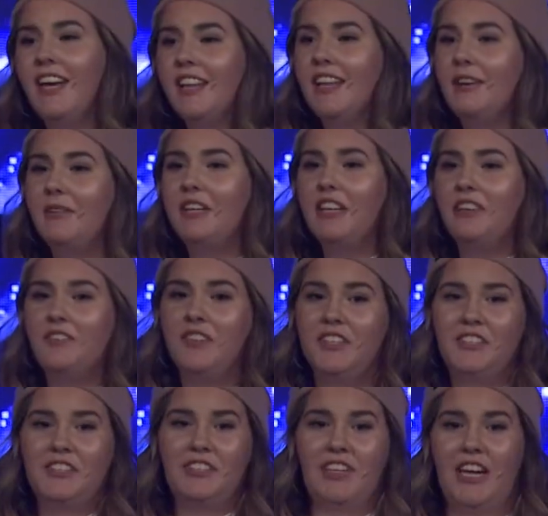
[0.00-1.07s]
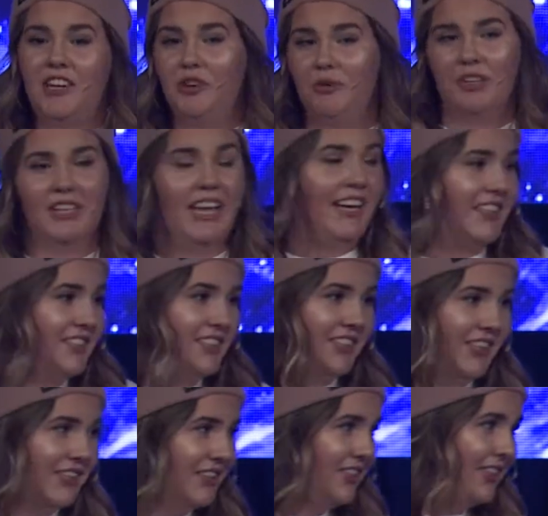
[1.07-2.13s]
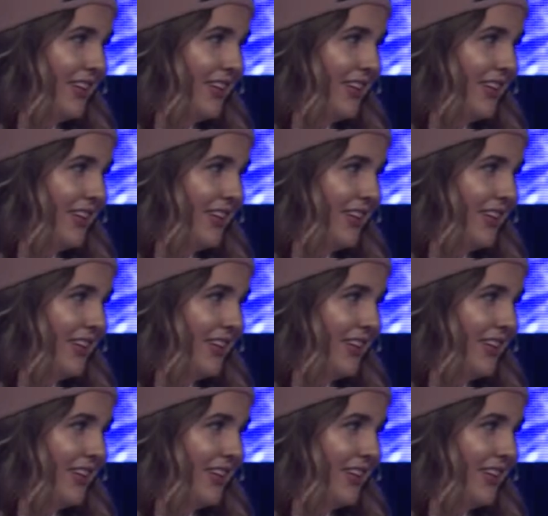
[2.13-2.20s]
they would convince you that no one likes you.